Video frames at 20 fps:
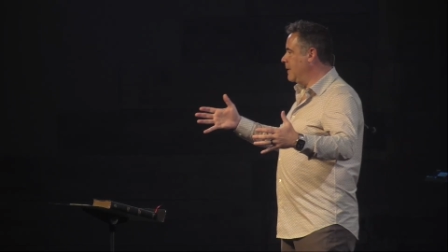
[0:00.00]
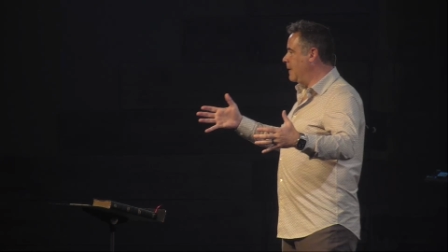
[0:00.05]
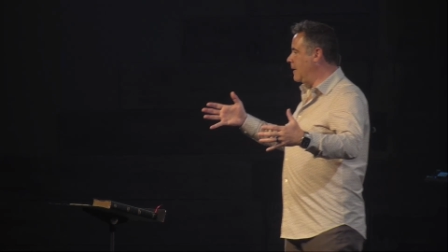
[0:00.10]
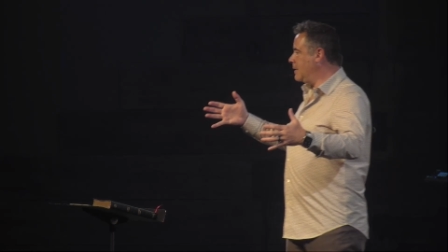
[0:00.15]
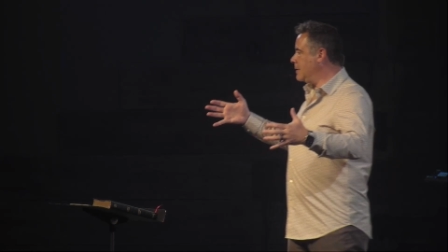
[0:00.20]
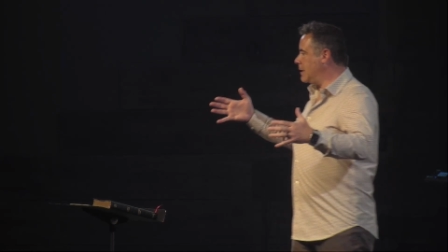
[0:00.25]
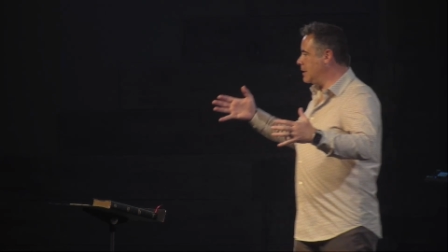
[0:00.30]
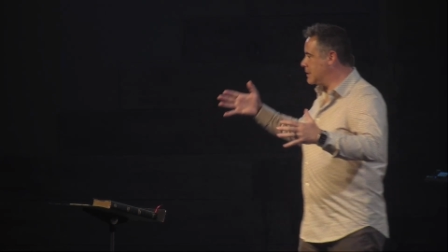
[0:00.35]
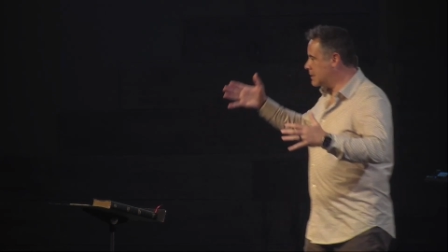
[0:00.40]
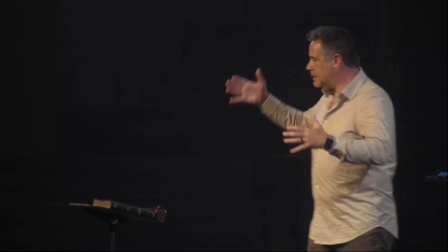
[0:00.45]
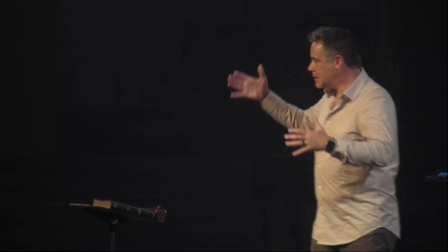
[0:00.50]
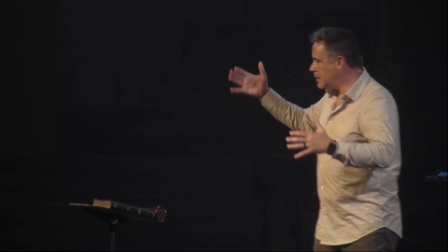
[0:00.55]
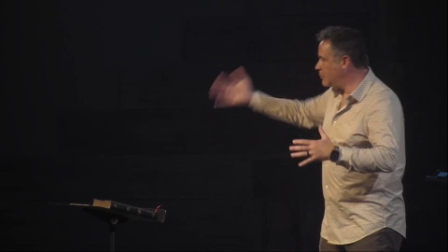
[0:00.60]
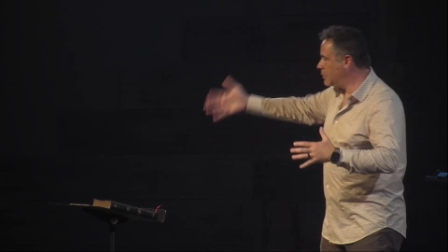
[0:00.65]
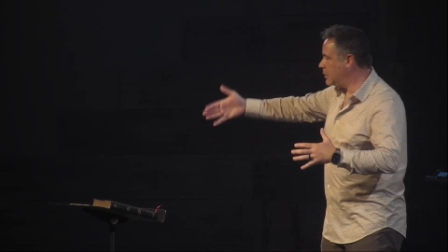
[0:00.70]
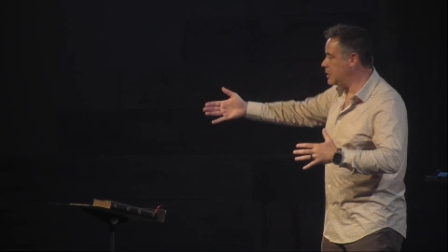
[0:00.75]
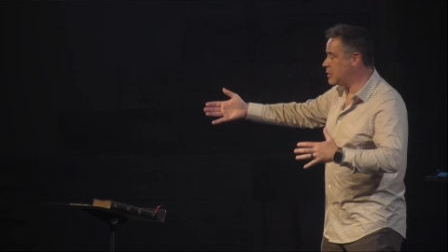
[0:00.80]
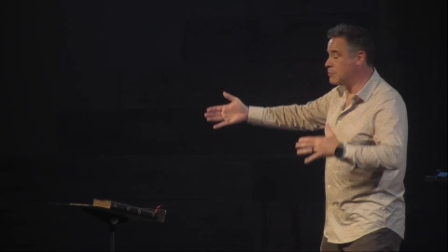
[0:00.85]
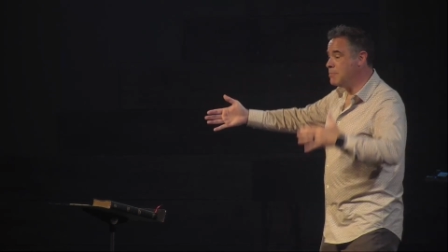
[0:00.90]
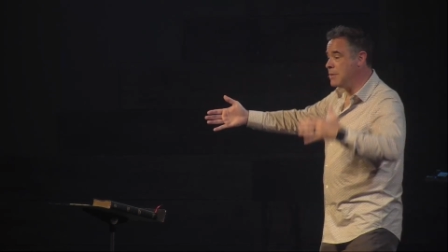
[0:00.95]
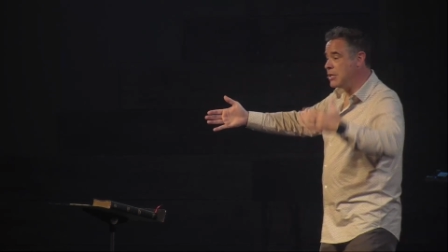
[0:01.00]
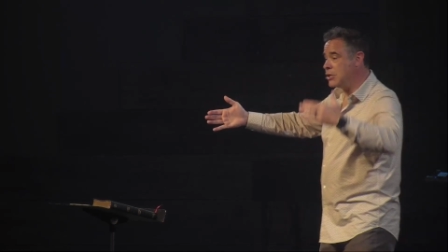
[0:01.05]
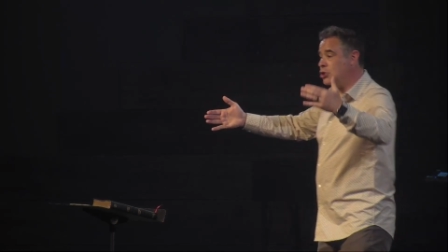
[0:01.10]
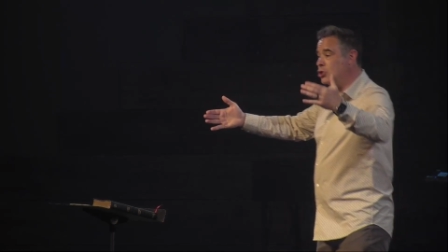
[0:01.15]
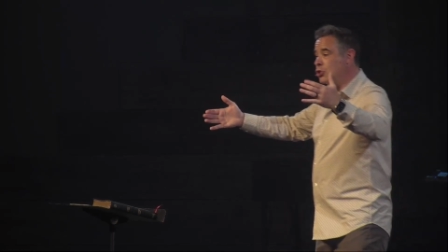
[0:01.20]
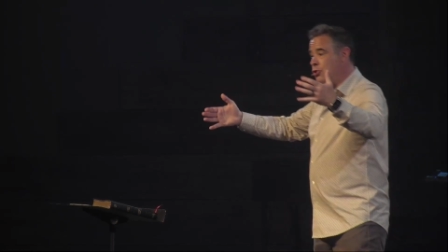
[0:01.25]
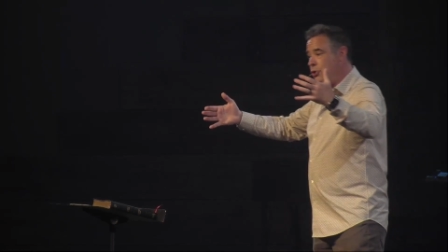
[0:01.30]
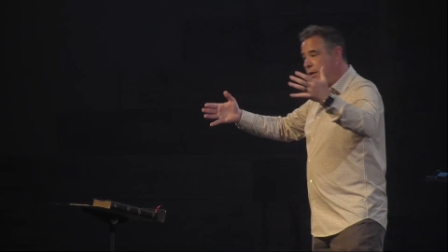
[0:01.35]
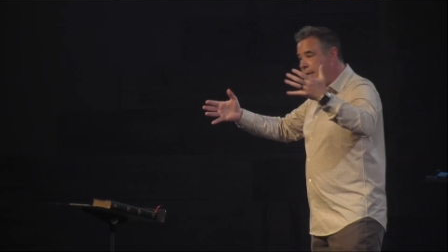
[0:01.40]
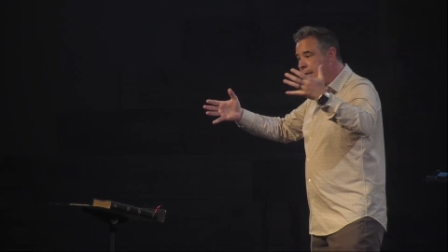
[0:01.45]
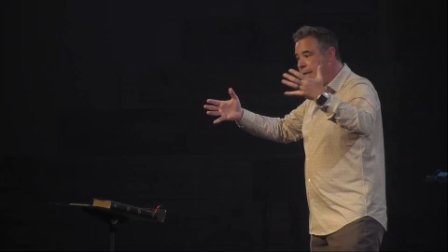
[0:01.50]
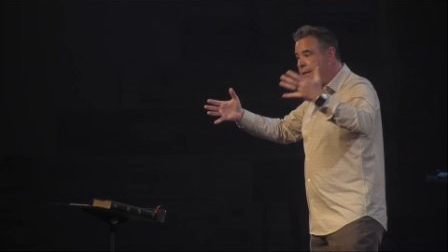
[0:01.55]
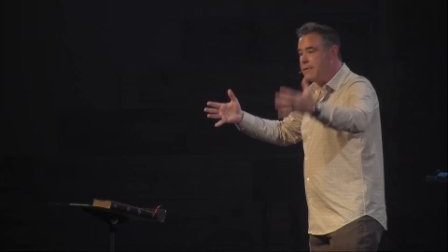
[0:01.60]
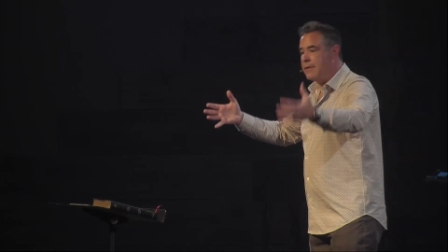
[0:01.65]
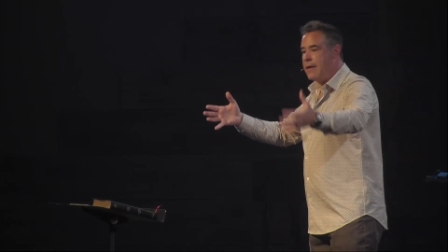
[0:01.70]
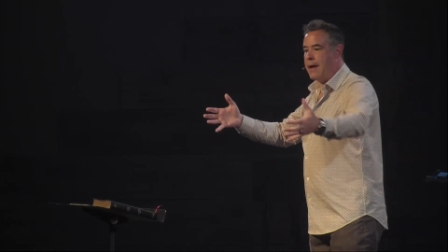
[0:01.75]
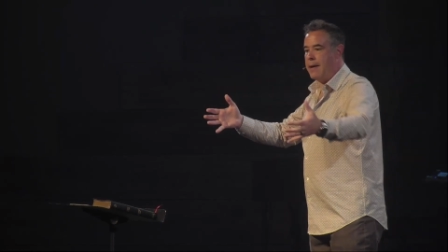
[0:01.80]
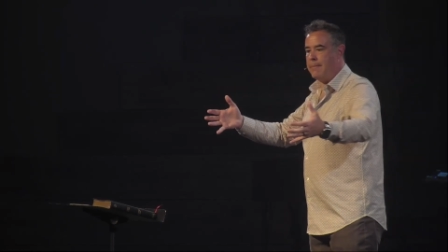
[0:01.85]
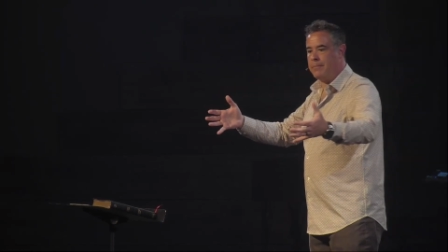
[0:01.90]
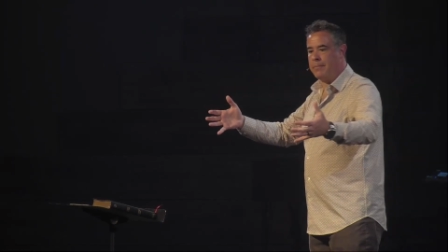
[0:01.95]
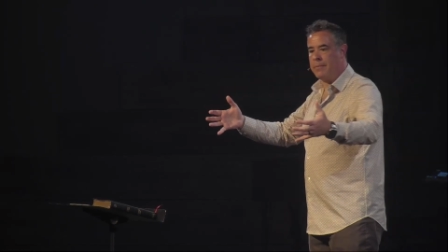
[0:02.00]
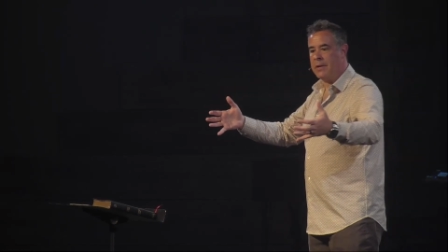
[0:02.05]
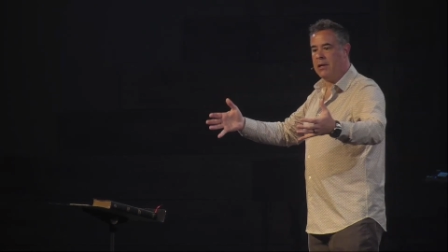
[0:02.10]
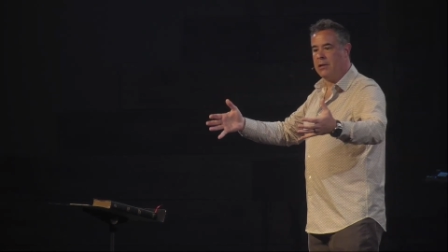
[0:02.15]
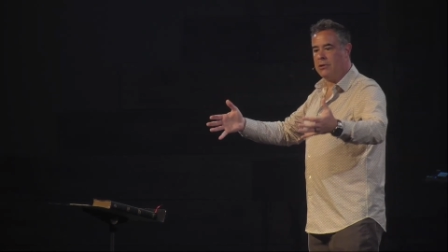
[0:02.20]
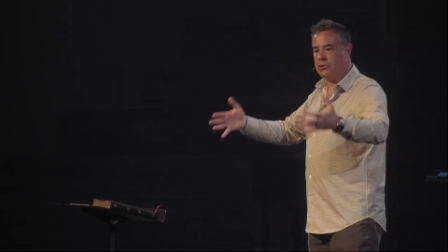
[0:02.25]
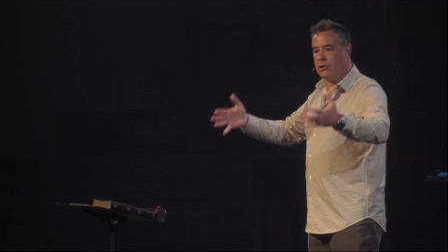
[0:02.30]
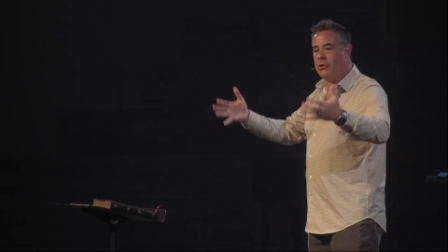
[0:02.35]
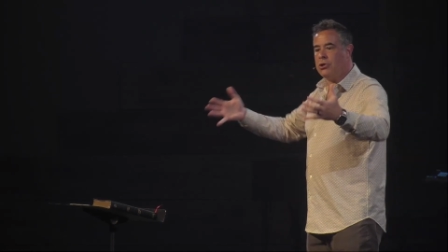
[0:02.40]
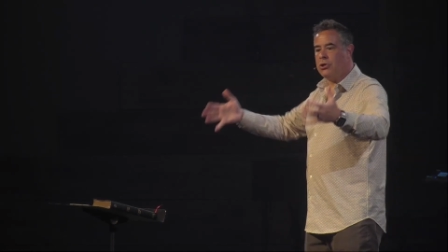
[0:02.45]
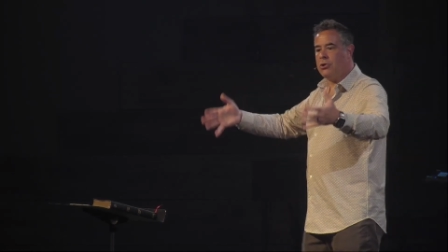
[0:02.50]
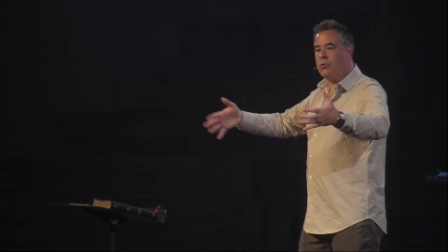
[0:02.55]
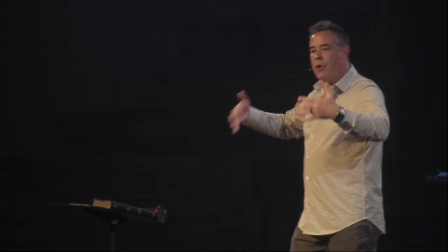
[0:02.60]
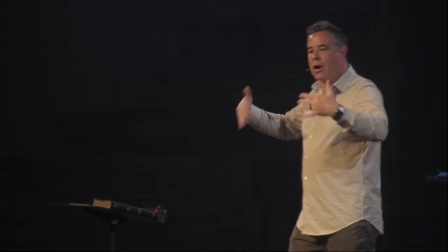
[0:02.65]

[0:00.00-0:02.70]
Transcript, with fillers: and, and someone is mistreating them, don't you